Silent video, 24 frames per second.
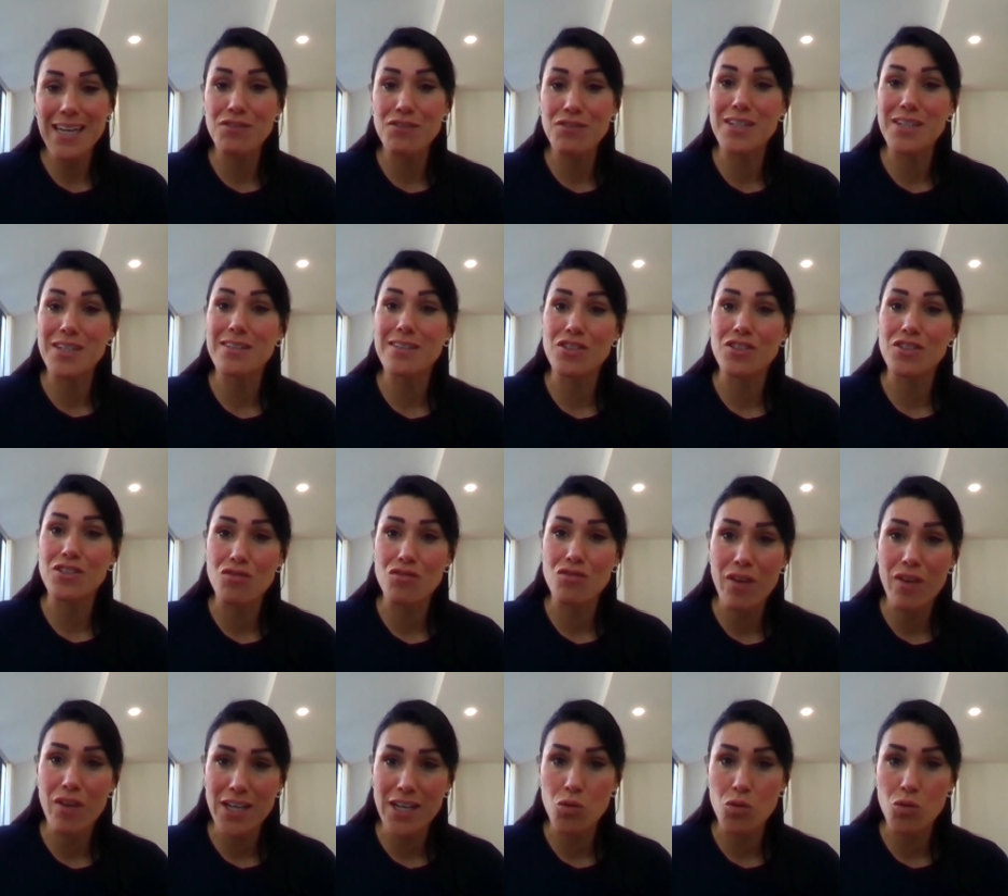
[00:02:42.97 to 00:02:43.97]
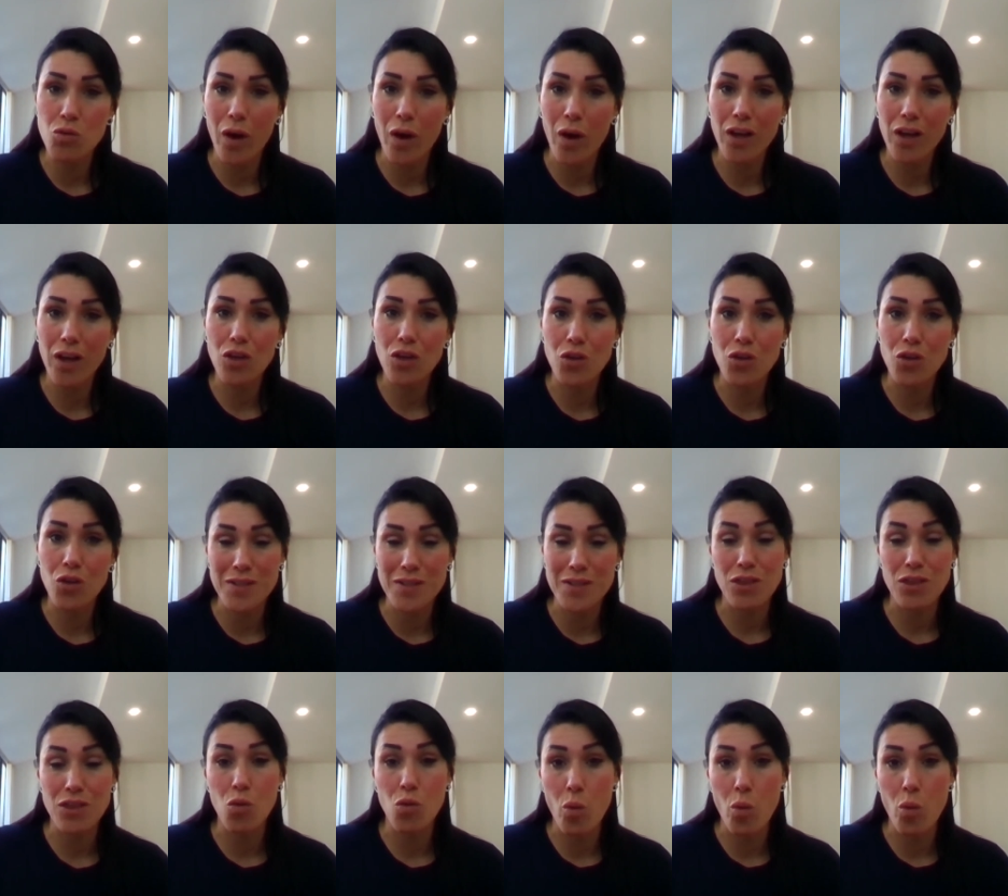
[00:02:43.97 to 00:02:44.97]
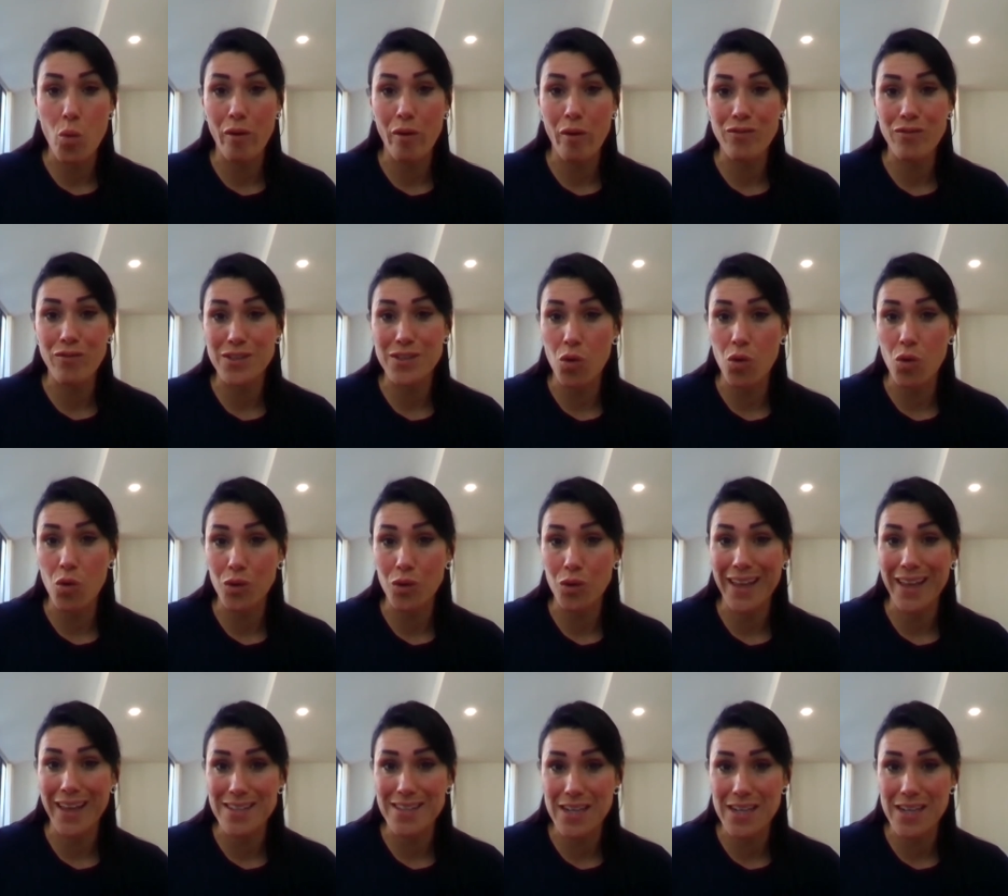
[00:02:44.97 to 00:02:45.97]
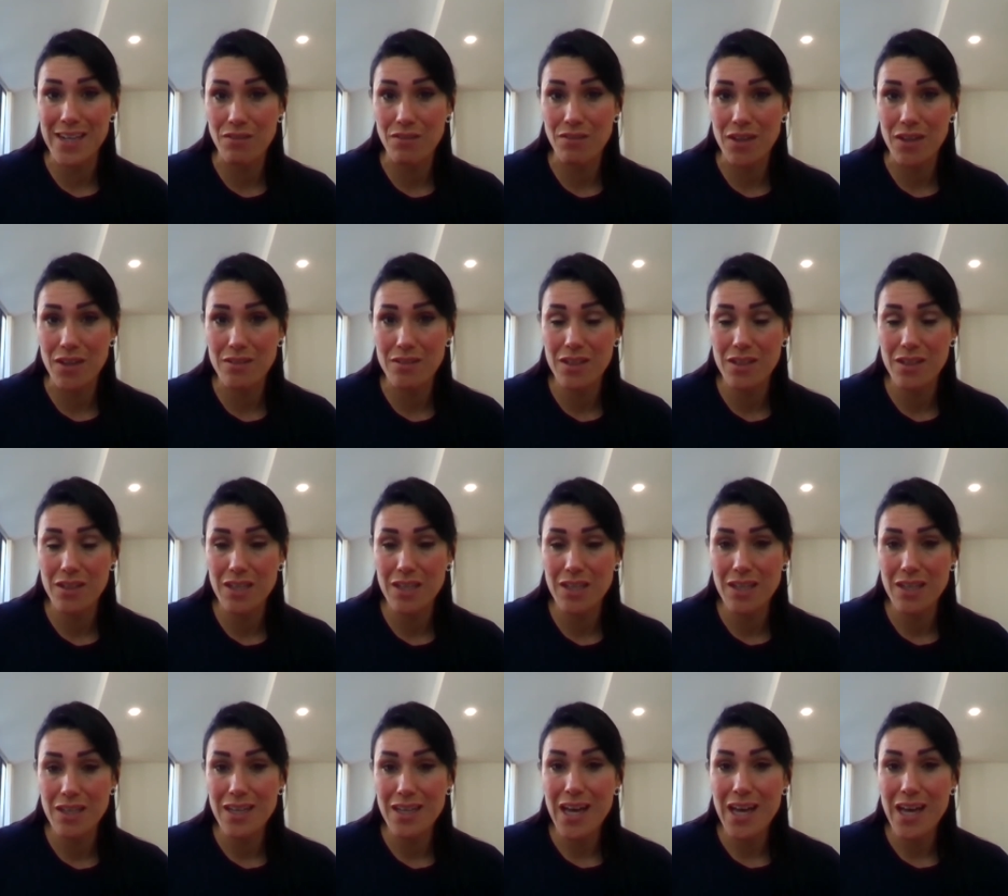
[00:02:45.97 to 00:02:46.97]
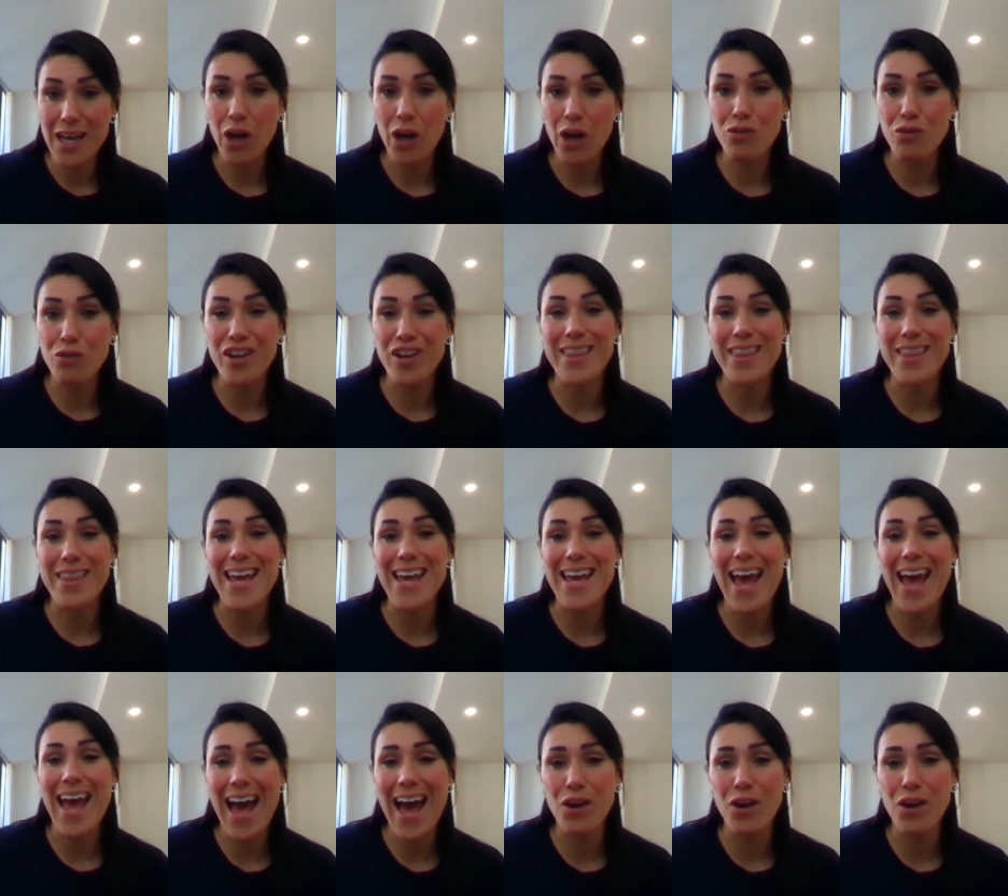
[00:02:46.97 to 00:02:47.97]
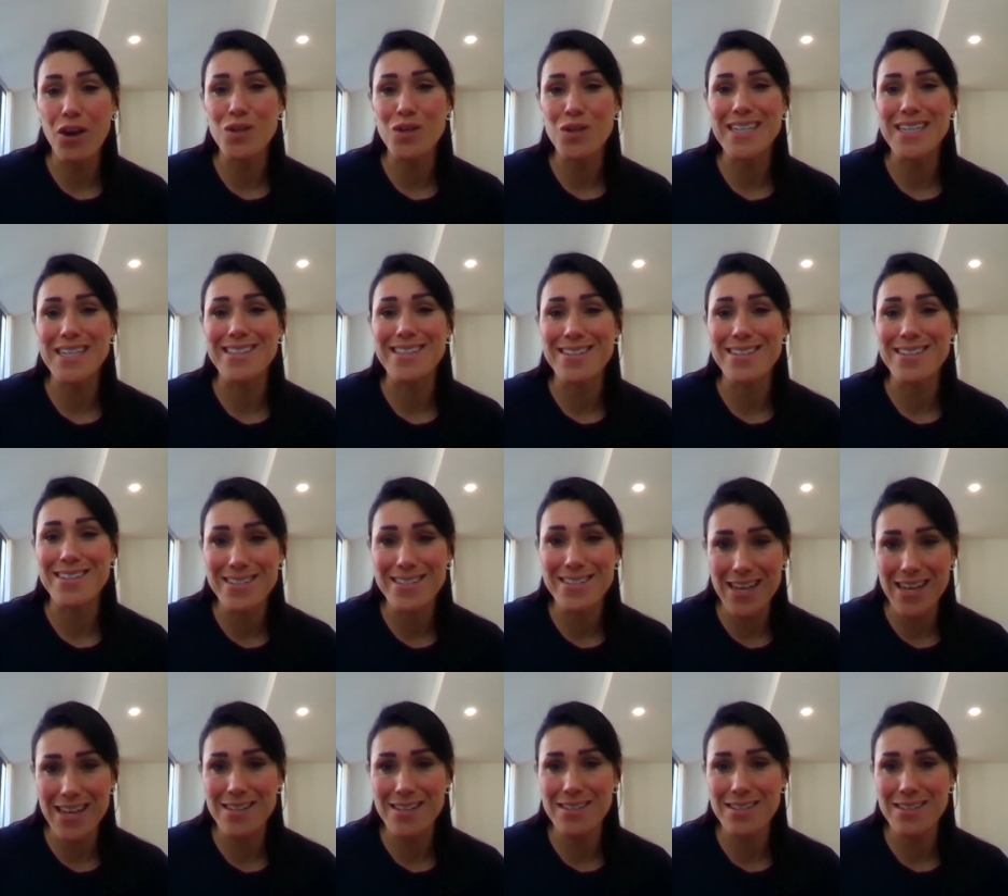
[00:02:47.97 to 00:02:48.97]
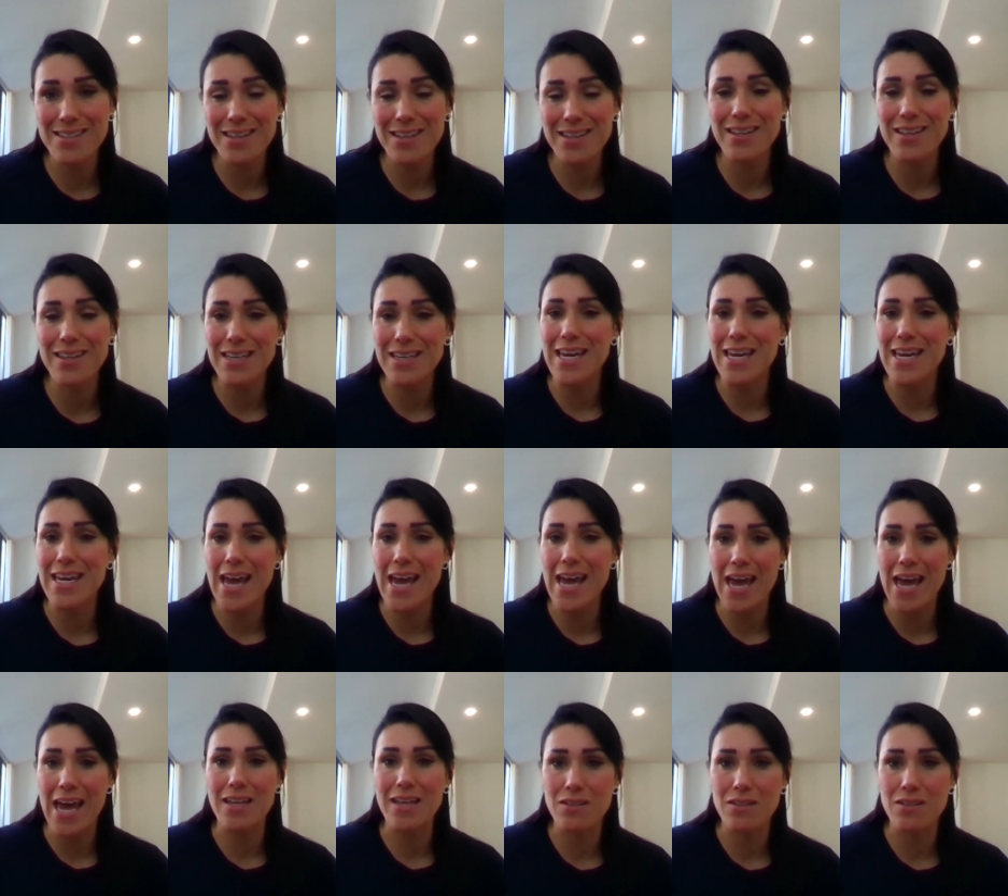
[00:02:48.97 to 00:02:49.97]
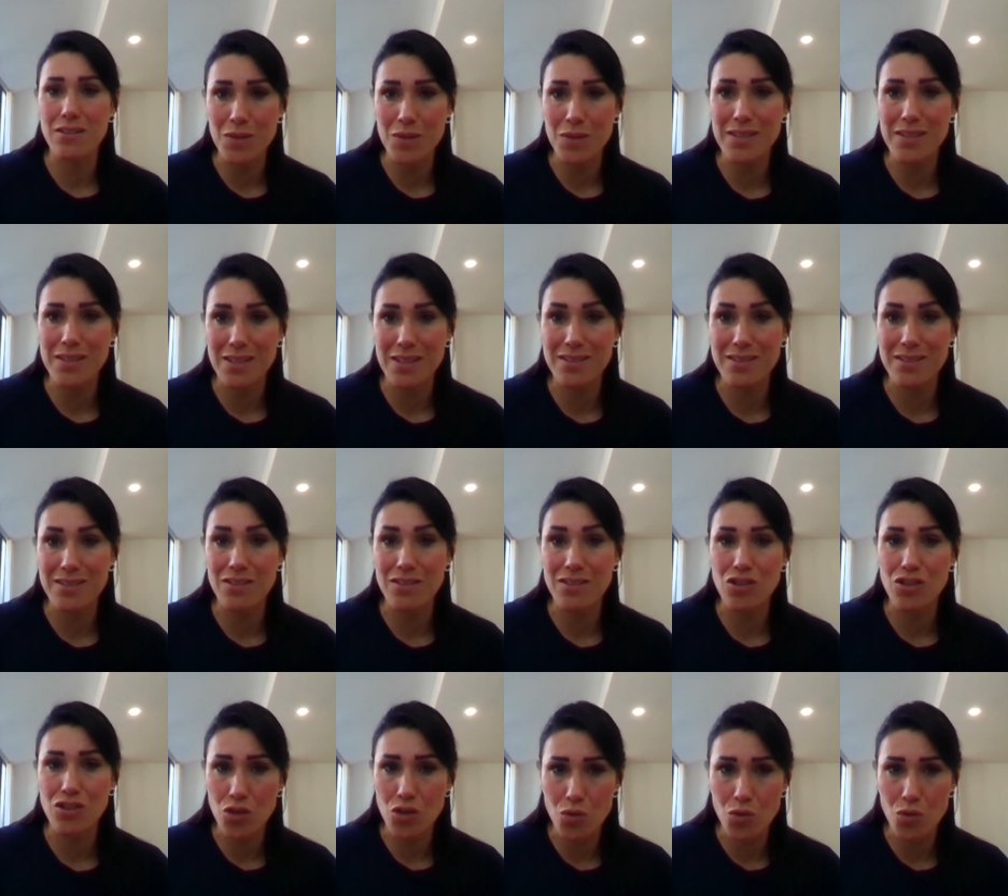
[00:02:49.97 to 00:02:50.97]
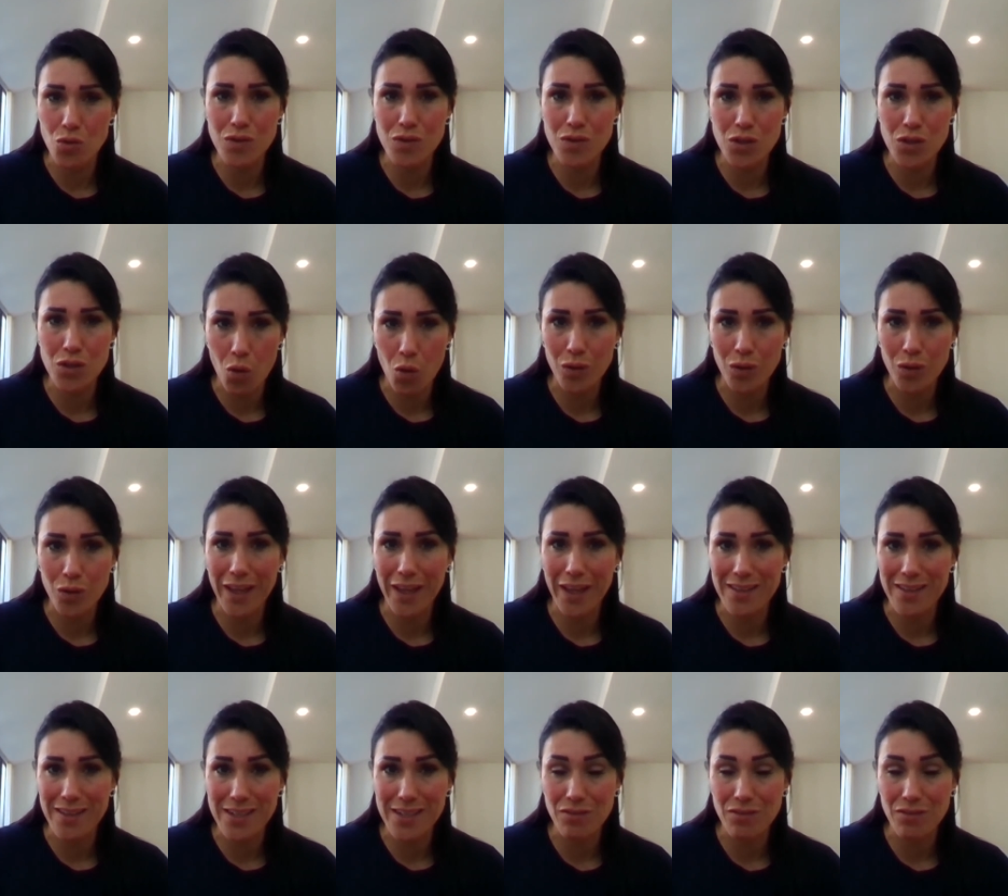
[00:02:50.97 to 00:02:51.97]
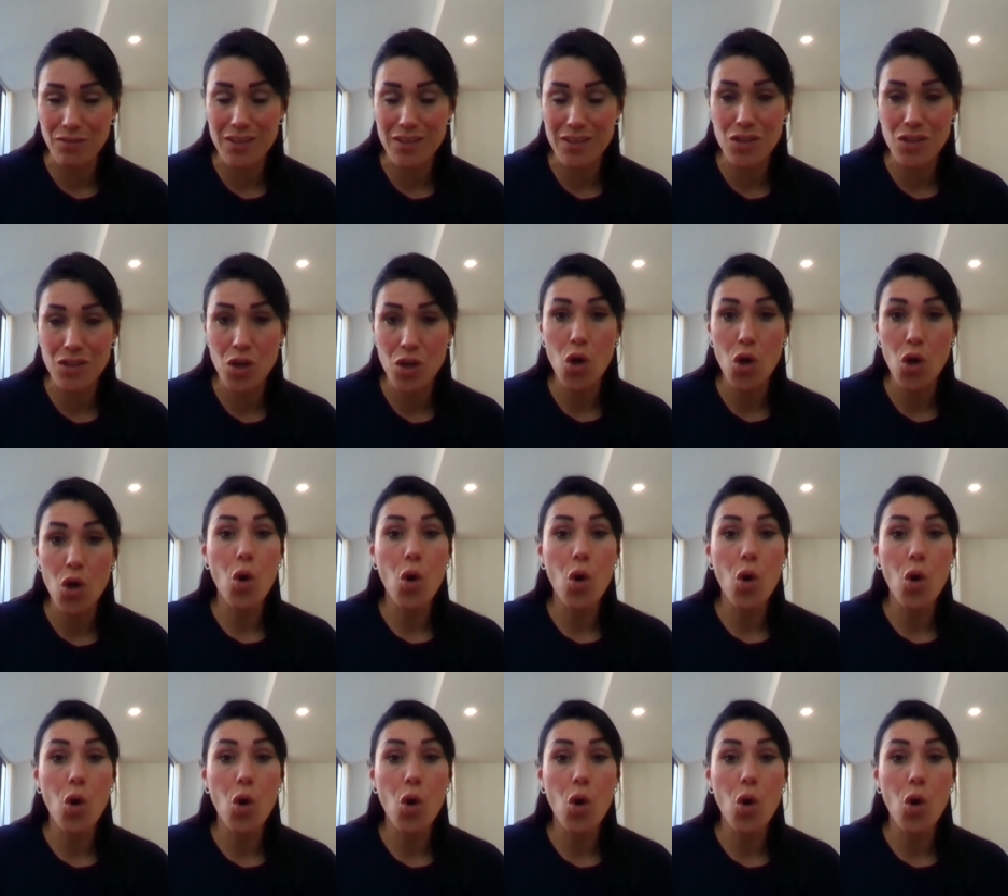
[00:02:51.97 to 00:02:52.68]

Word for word: to evidence their right to work using the Home Office online service. However, they cannot insist that EEA and Swiss citizens use the online service